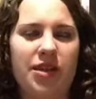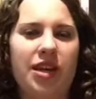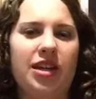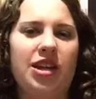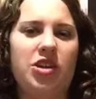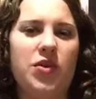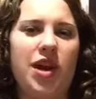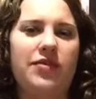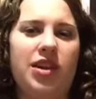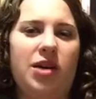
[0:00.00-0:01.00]
that again, you
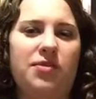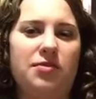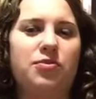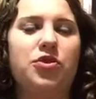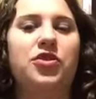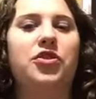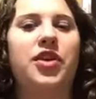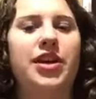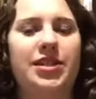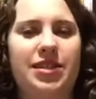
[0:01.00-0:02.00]
have to help them
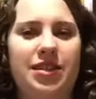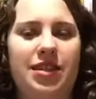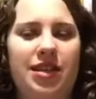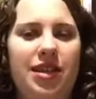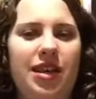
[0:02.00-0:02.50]
progress.